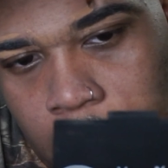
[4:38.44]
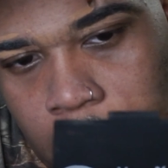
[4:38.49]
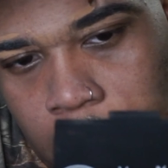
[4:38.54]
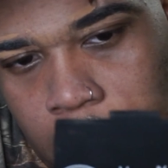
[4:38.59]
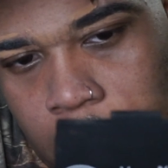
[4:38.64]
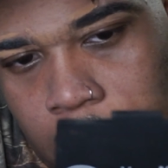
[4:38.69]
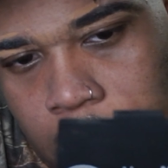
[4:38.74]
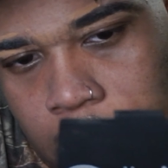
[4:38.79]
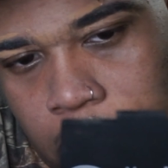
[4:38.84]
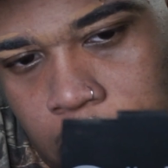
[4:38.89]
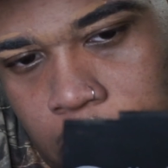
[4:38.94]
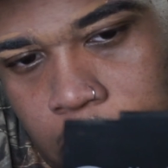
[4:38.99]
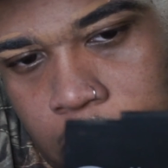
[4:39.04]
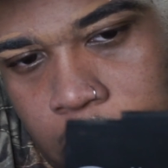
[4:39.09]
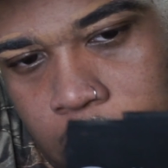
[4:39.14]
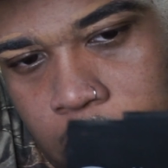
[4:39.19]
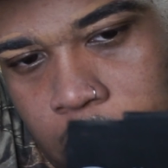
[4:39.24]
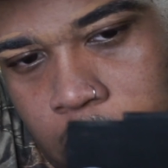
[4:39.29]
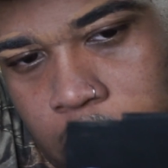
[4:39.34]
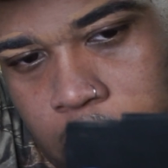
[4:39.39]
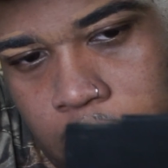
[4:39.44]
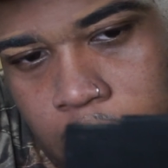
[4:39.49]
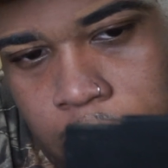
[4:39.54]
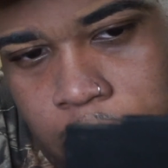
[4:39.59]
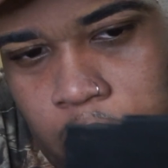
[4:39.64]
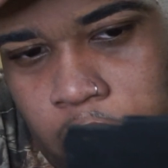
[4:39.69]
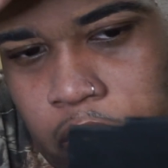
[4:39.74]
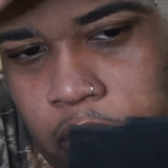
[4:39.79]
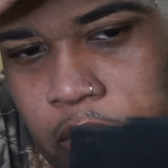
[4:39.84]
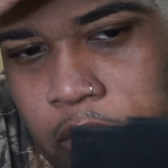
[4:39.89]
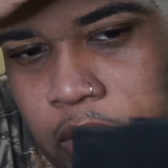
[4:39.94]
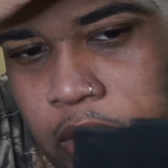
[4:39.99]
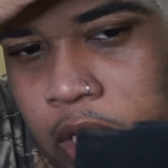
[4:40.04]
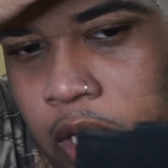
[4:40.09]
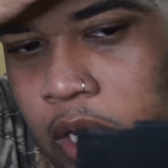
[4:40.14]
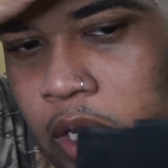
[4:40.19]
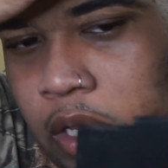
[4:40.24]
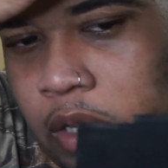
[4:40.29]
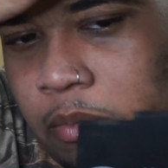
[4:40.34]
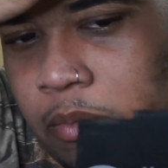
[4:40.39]
because I'm holding this. I'm usually
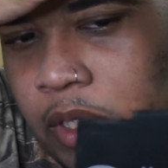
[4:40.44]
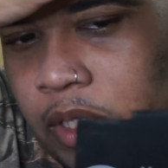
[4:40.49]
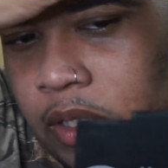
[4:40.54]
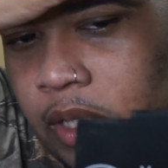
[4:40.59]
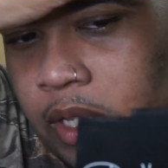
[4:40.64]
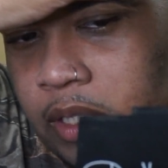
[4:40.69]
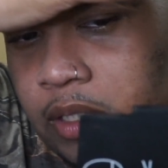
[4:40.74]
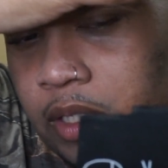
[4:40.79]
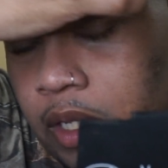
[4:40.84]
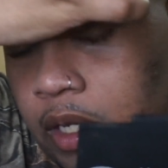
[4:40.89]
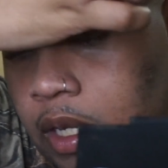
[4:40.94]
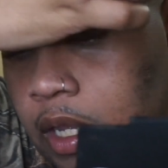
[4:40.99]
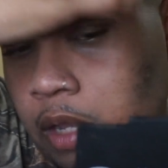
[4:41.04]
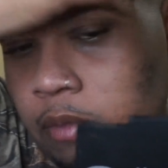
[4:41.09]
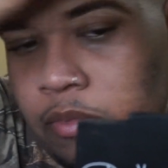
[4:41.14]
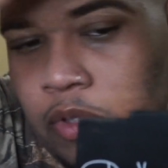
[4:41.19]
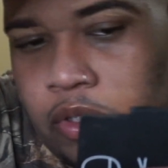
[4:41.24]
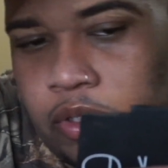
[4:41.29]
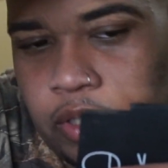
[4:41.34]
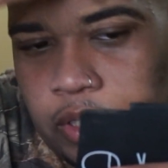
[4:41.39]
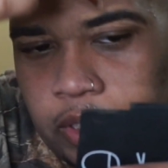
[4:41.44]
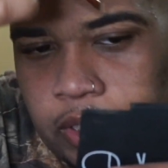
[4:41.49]
I'm usually